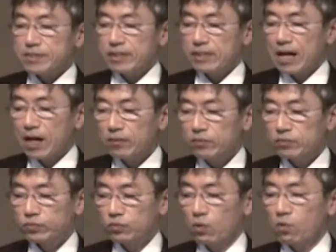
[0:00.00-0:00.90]
the
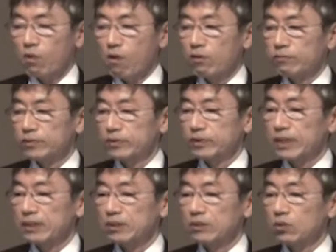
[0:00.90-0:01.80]
outflow of
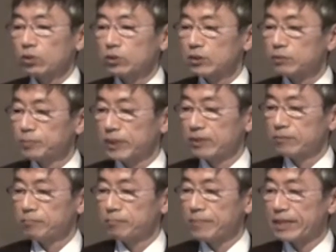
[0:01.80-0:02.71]
Kusatsu Hot
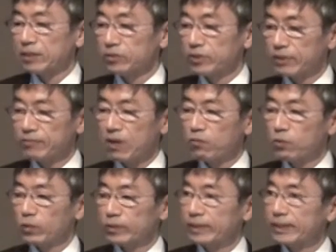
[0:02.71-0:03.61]
Spring made river
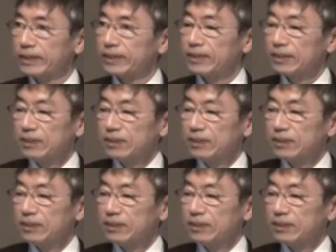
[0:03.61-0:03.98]
water